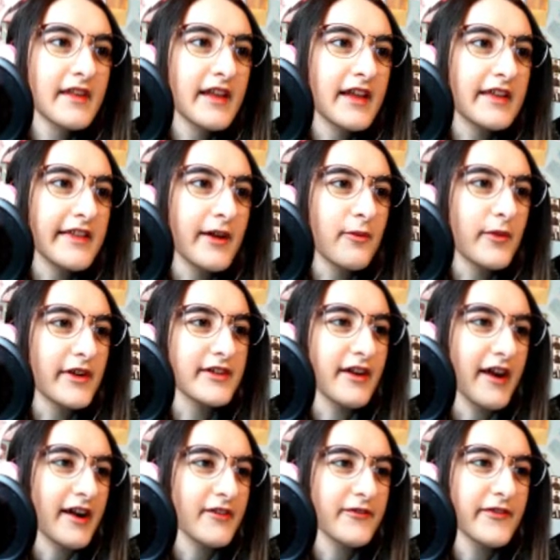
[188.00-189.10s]
And then winter
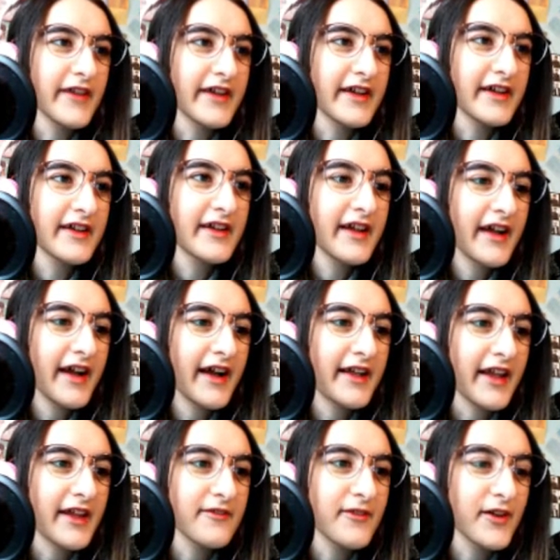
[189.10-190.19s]
outfit, I
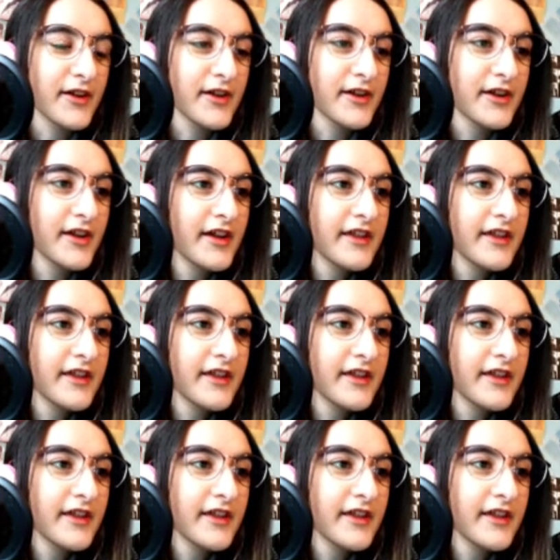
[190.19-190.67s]
gave her